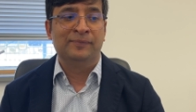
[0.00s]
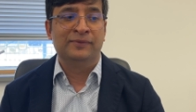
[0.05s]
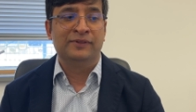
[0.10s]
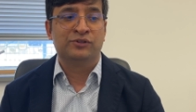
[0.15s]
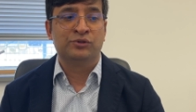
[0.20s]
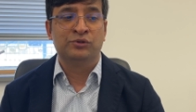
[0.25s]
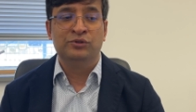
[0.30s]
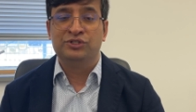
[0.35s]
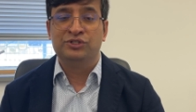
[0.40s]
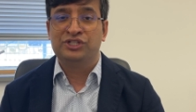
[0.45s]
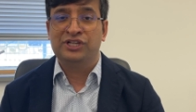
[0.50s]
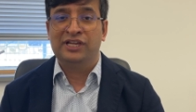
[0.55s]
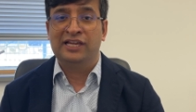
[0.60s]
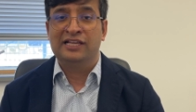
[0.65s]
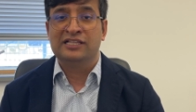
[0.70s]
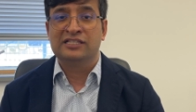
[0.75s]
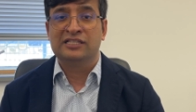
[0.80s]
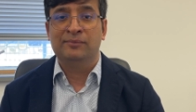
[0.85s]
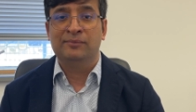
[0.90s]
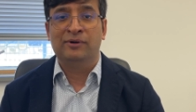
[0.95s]
tool
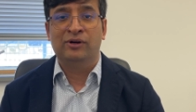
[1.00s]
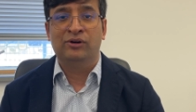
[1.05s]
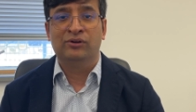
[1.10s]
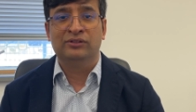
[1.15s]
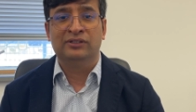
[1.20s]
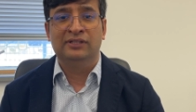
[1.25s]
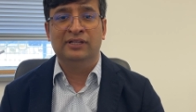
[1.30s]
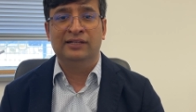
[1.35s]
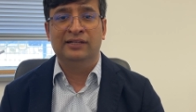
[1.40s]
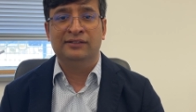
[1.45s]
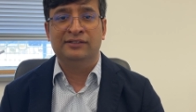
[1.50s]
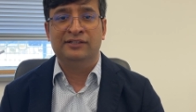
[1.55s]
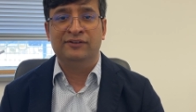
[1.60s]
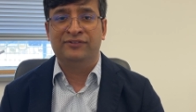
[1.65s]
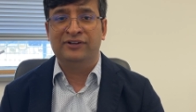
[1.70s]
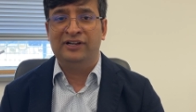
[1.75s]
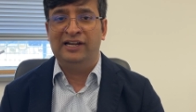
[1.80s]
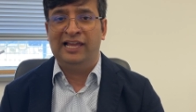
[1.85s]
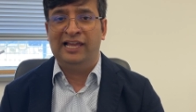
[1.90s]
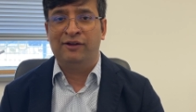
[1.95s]
chains, about the
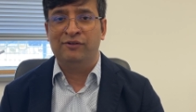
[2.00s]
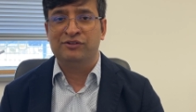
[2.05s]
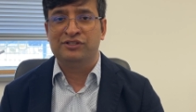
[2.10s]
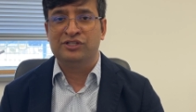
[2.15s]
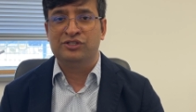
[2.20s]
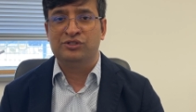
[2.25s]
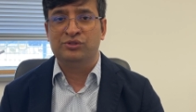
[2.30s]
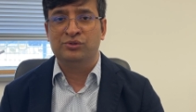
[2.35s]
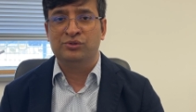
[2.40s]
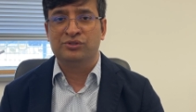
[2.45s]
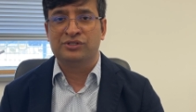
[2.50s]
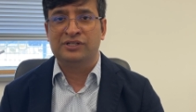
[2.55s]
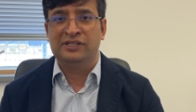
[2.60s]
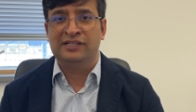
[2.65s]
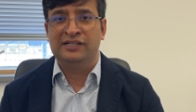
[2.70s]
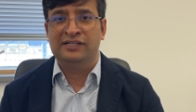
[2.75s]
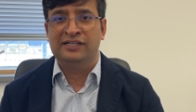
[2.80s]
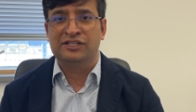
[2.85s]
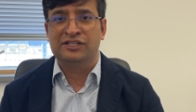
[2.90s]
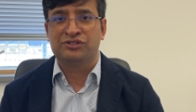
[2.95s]
different languages used in the
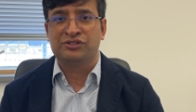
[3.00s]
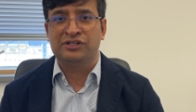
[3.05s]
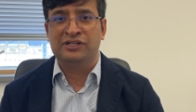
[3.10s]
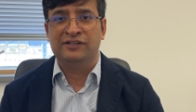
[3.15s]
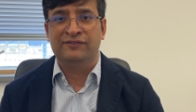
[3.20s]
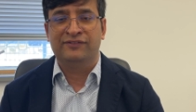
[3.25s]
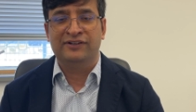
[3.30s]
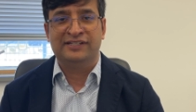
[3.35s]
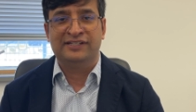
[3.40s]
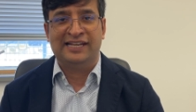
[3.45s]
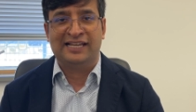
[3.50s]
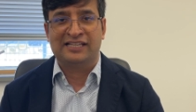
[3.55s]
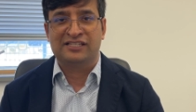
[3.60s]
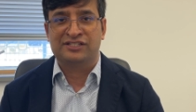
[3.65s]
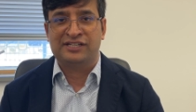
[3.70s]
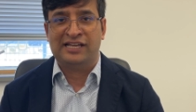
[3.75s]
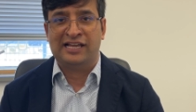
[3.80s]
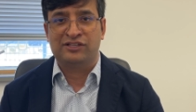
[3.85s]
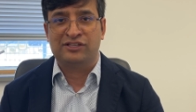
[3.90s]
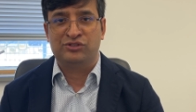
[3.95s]
industry, different tech
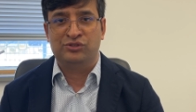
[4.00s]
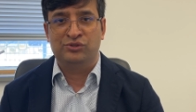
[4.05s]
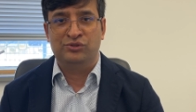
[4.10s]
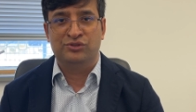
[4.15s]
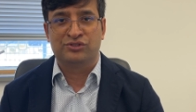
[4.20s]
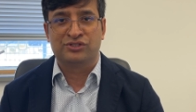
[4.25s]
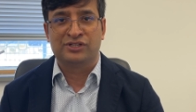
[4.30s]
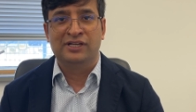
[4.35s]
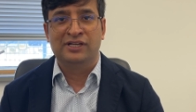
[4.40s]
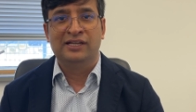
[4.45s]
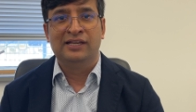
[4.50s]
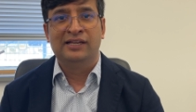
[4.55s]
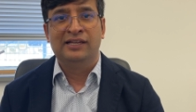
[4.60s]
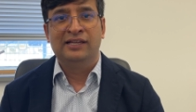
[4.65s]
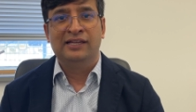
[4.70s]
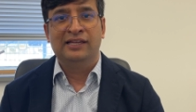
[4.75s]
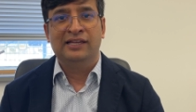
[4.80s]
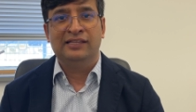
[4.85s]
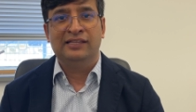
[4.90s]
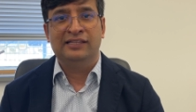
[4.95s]
stacks used
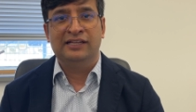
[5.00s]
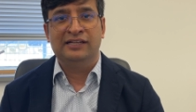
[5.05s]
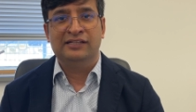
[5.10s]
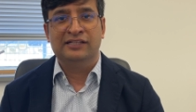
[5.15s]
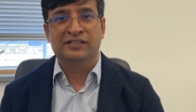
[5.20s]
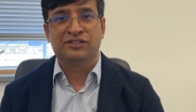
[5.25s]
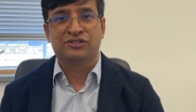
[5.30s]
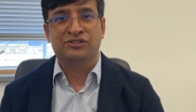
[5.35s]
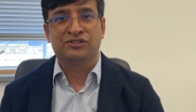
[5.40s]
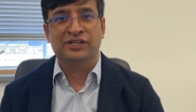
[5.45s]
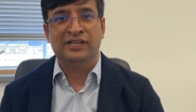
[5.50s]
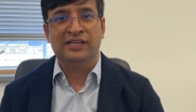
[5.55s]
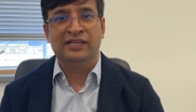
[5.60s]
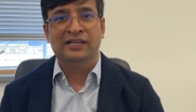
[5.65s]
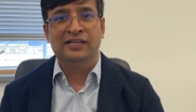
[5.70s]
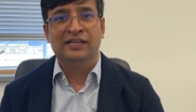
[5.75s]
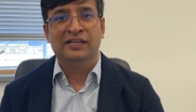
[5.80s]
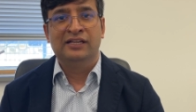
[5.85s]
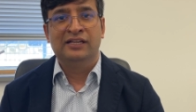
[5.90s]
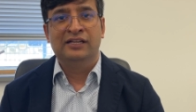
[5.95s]
in the industry
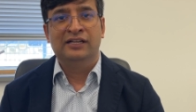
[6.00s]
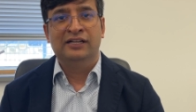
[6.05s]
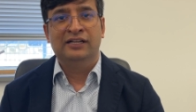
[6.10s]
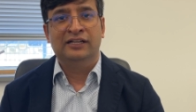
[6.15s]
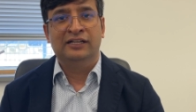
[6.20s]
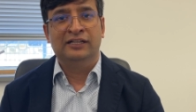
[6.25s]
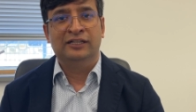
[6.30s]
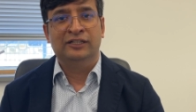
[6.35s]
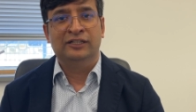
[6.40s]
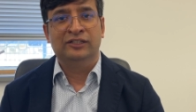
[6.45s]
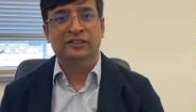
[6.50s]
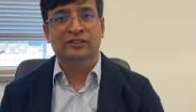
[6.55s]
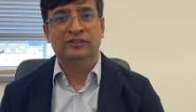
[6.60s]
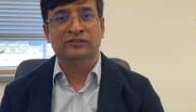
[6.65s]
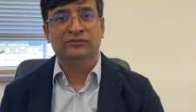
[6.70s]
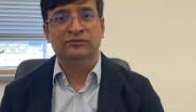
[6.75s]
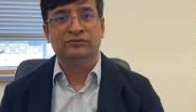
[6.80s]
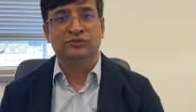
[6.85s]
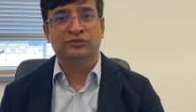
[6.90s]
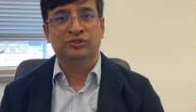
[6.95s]

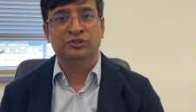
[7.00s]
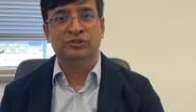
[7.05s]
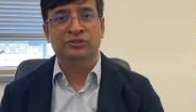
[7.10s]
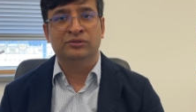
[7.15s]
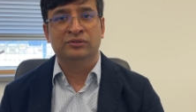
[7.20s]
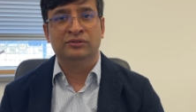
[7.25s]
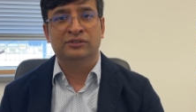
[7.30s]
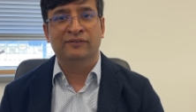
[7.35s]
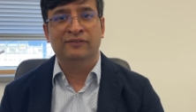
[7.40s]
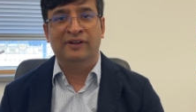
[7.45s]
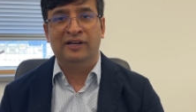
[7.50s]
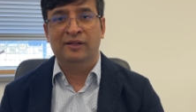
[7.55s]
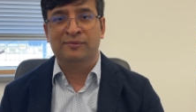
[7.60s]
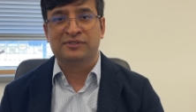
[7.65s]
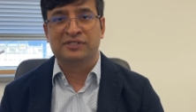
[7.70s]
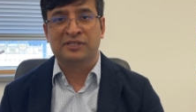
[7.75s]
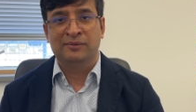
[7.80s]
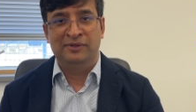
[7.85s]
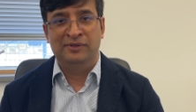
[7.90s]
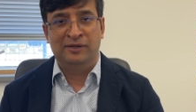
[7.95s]
to develop
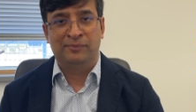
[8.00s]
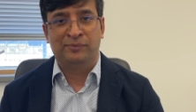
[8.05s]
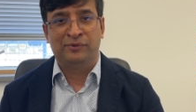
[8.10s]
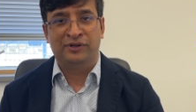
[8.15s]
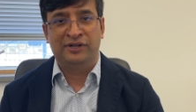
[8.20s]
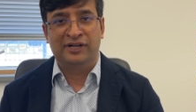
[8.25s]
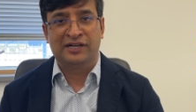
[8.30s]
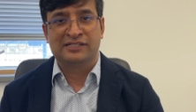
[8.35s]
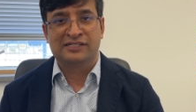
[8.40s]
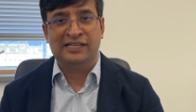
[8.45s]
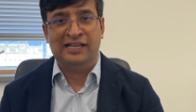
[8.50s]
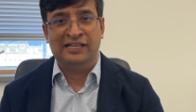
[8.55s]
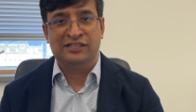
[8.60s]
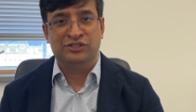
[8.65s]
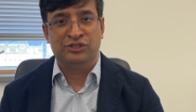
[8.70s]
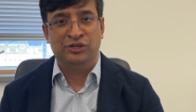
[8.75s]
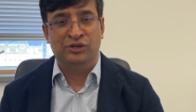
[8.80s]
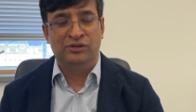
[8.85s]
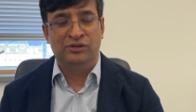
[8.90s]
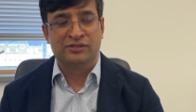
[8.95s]
similar products
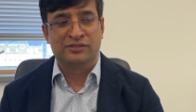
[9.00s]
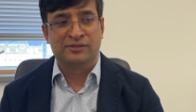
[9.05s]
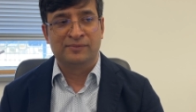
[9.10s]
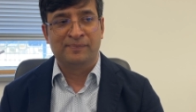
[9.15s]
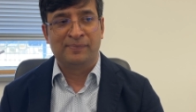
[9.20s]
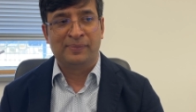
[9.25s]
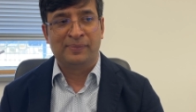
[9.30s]
as yours.